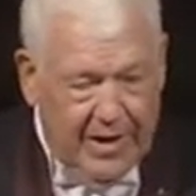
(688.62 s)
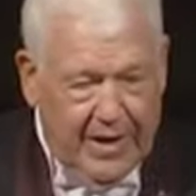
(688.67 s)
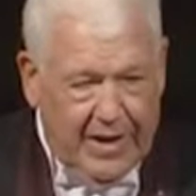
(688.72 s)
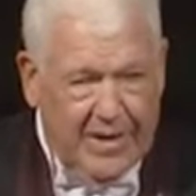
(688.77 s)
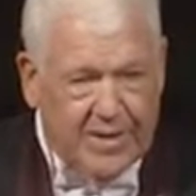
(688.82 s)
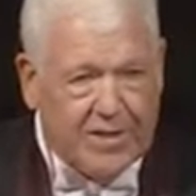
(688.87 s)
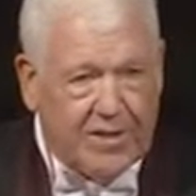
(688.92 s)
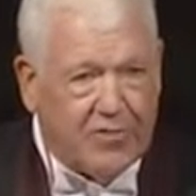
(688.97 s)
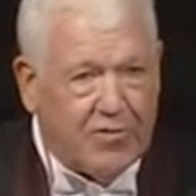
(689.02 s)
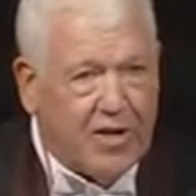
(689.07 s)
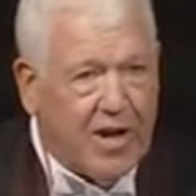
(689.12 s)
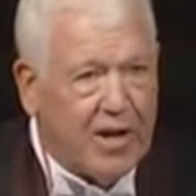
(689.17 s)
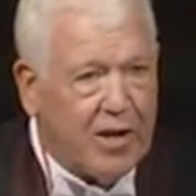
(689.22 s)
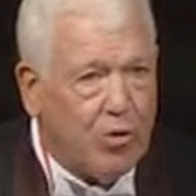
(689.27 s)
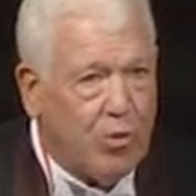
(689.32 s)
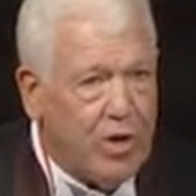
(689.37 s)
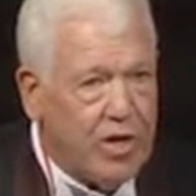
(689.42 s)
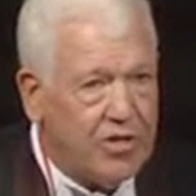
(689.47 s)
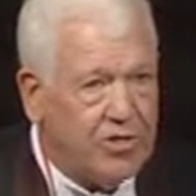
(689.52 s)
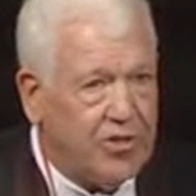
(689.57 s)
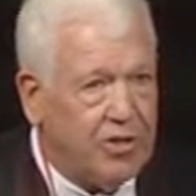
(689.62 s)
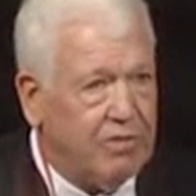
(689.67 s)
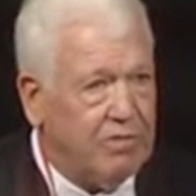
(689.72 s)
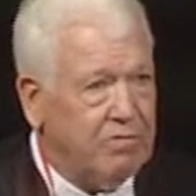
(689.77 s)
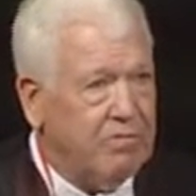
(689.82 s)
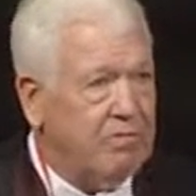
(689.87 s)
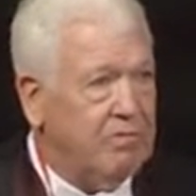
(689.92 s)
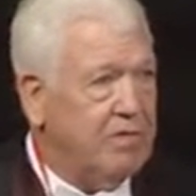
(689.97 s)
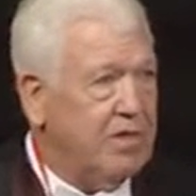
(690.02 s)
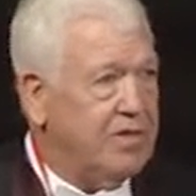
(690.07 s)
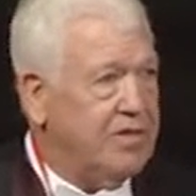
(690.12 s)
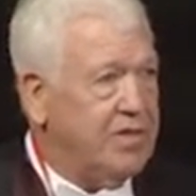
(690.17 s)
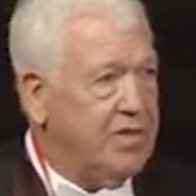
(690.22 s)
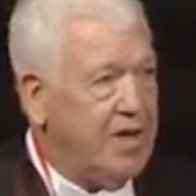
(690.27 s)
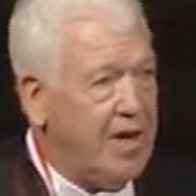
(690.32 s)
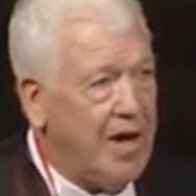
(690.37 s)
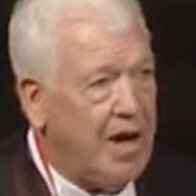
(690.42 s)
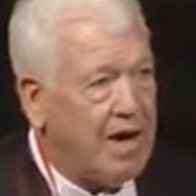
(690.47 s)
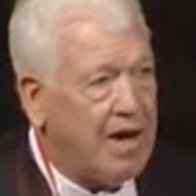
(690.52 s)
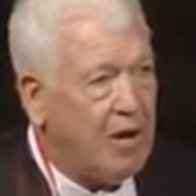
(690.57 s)
He says, have you got a question? I said,
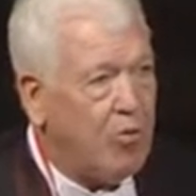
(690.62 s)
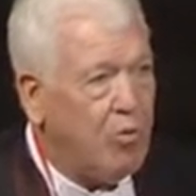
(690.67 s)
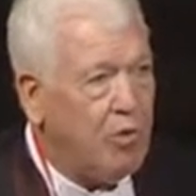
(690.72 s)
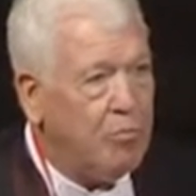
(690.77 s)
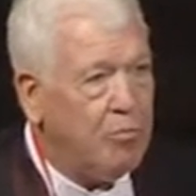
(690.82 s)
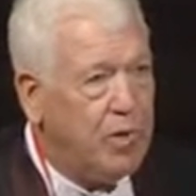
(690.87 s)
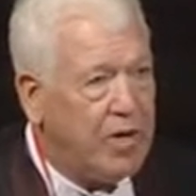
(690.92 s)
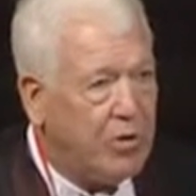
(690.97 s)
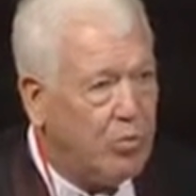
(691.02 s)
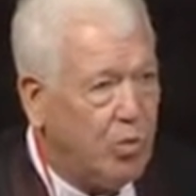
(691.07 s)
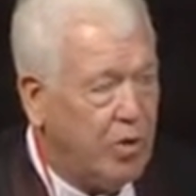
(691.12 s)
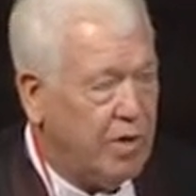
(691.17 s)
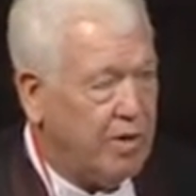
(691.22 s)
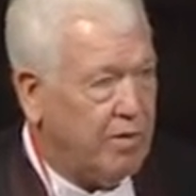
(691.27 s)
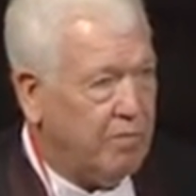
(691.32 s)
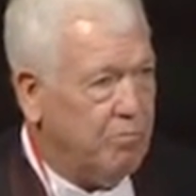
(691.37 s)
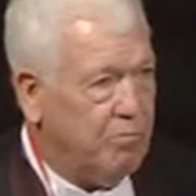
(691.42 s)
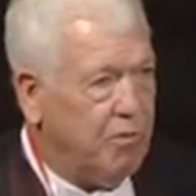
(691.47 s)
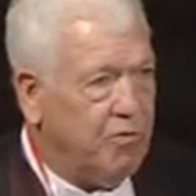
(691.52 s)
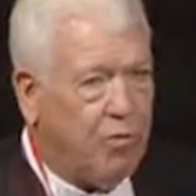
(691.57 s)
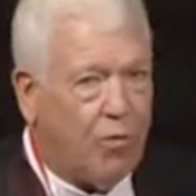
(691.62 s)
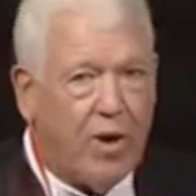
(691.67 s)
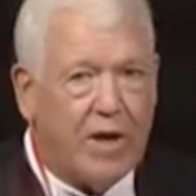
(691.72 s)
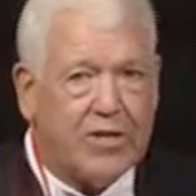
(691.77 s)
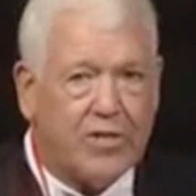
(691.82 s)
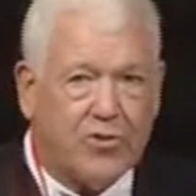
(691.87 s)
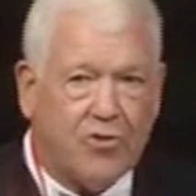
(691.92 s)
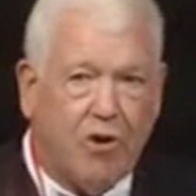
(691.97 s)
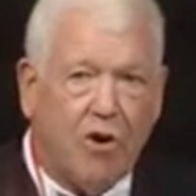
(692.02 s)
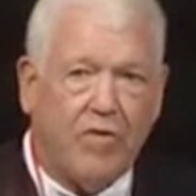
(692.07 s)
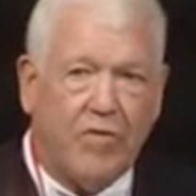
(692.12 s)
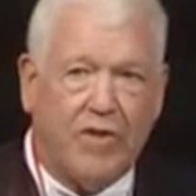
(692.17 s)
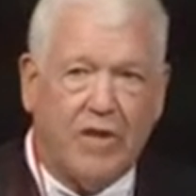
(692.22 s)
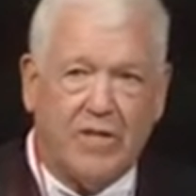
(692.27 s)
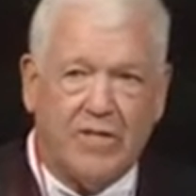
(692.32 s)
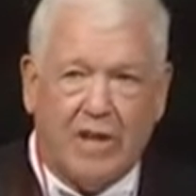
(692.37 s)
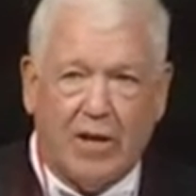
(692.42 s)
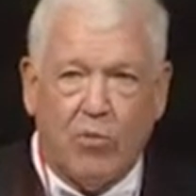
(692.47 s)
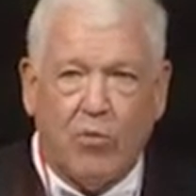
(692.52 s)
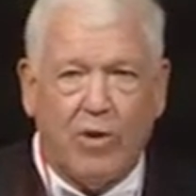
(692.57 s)
yeah, I got one big one. Before I start
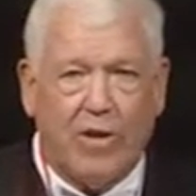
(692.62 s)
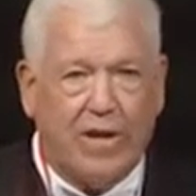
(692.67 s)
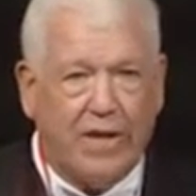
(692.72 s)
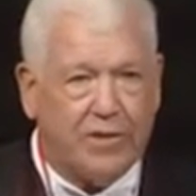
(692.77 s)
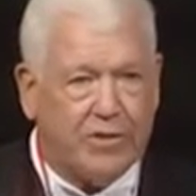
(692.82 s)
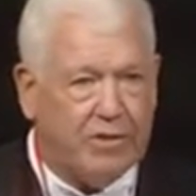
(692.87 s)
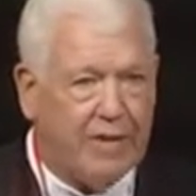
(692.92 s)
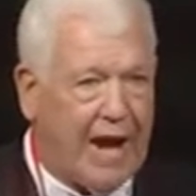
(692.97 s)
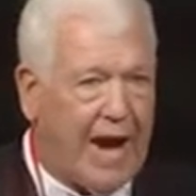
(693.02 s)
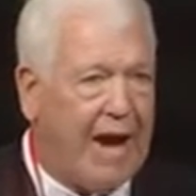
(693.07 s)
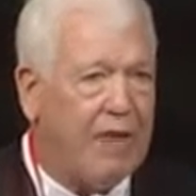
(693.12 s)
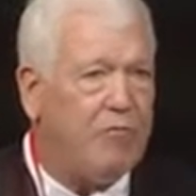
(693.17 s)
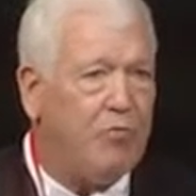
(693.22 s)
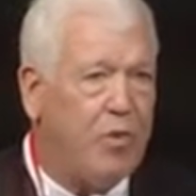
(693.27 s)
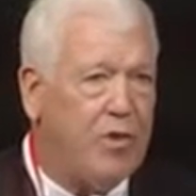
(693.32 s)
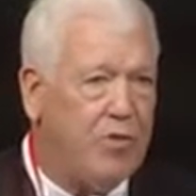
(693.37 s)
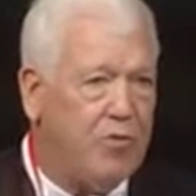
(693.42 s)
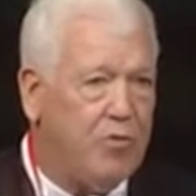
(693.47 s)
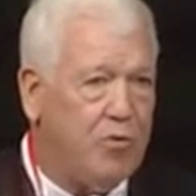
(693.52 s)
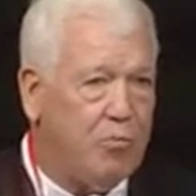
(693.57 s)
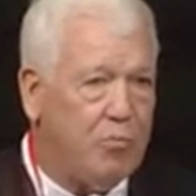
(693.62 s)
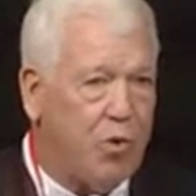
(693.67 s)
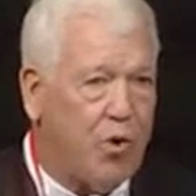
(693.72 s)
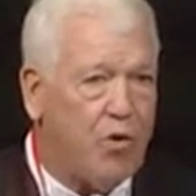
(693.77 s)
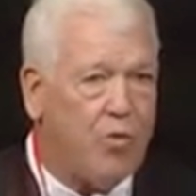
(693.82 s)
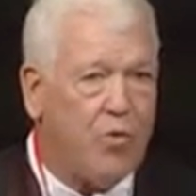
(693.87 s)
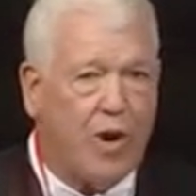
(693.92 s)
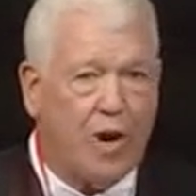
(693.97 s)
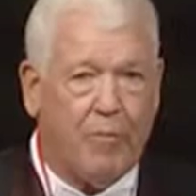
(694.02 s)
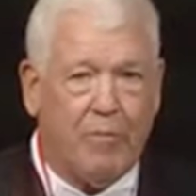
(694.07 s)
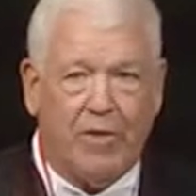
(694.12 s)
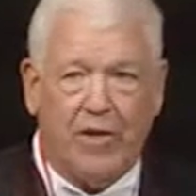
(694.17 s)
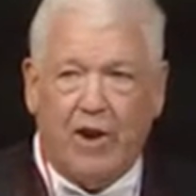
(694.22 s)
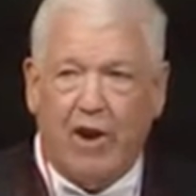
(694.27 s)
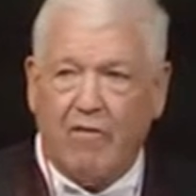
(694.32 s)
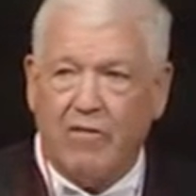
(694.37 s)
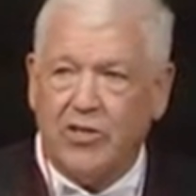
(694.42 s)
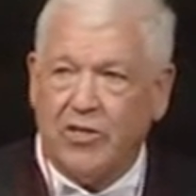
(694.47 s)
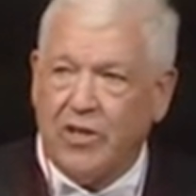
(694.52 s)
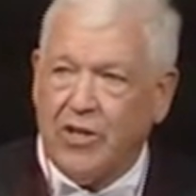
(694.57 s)
this, I don't want to get halfway through the program and then
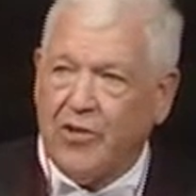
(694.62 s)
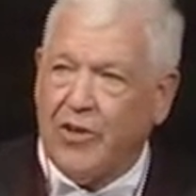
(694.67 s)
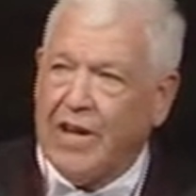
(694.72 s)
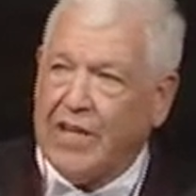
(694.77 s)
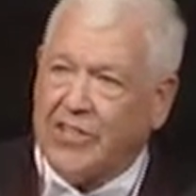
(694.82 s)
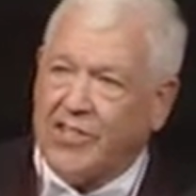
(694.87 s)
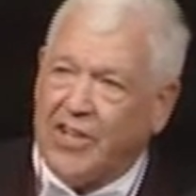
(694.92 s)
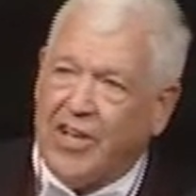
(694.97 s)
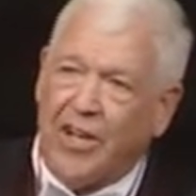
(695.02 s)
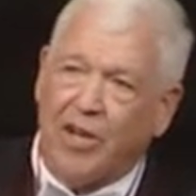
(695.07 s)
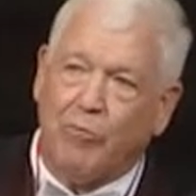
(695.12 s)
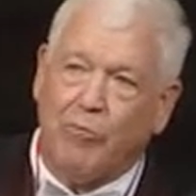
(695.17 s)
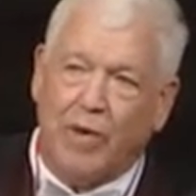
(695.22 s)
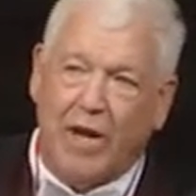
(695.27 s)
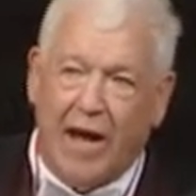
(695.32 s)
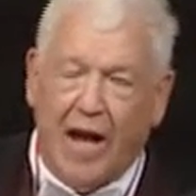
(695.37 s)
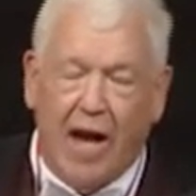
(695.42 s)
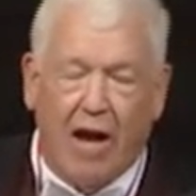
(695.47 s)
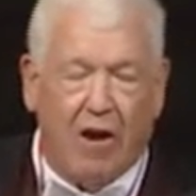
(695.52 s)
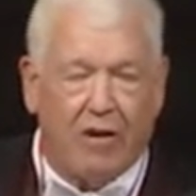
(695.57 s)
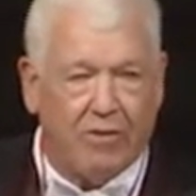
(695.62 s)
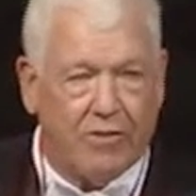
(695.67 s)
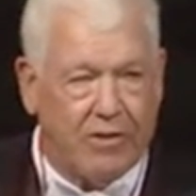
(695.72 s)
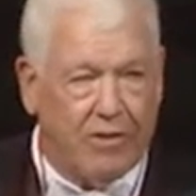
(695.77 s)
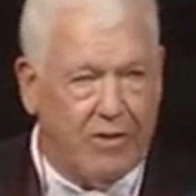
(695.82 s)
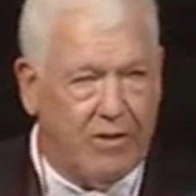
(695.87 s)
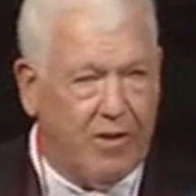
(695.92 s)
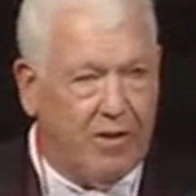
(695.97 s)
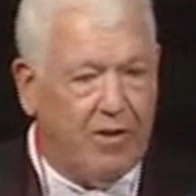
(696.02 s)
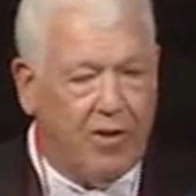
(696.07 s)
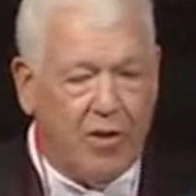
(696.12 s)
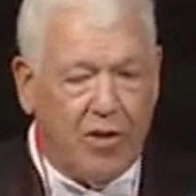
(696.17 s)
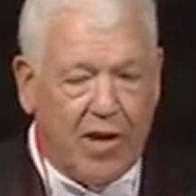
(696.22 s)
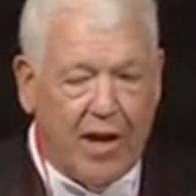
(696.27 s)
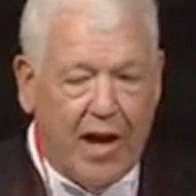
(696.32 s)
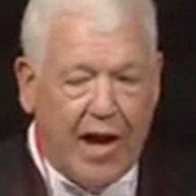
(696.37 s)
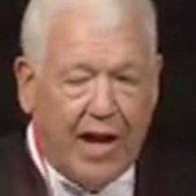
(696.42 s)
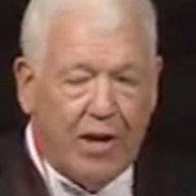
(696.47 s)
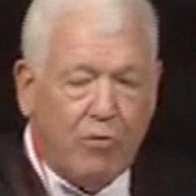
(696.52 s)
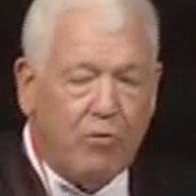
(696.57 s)
all of a sudden you guys kick me out.
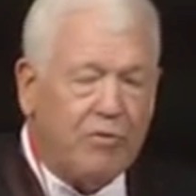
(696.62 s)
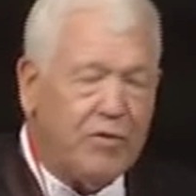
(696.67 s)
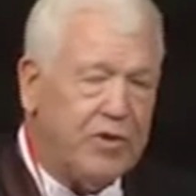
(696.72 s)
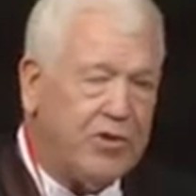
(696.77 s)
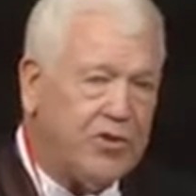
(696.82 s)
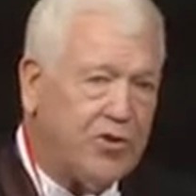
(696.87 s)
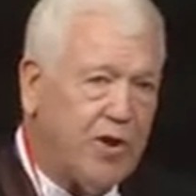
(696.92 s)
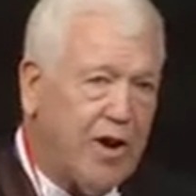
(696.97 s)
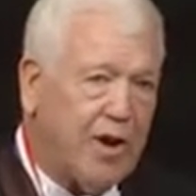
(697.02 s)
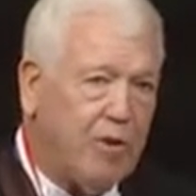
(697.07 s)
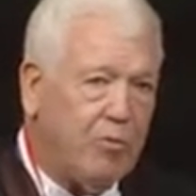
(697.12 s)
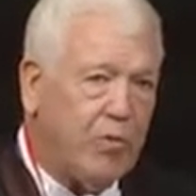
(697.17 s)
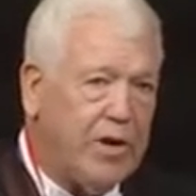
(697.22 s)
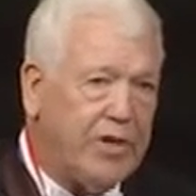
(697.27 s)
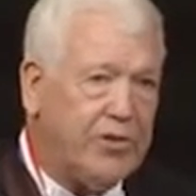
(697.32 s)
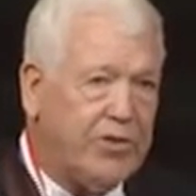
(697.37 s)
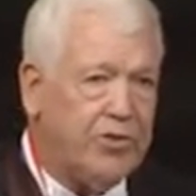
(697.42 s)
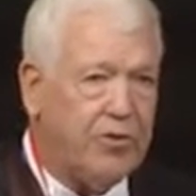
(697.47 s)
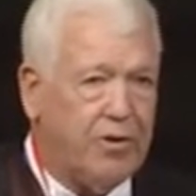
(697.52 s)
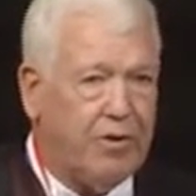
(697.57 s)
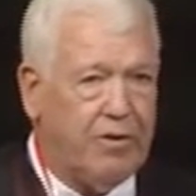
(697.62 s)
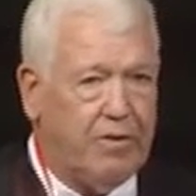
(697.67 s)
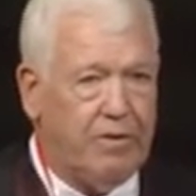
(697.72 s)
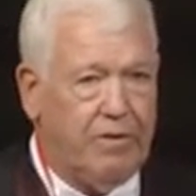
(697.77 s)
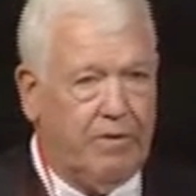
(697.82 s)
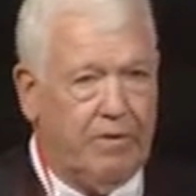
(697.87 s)
I don't fit your height weight chart.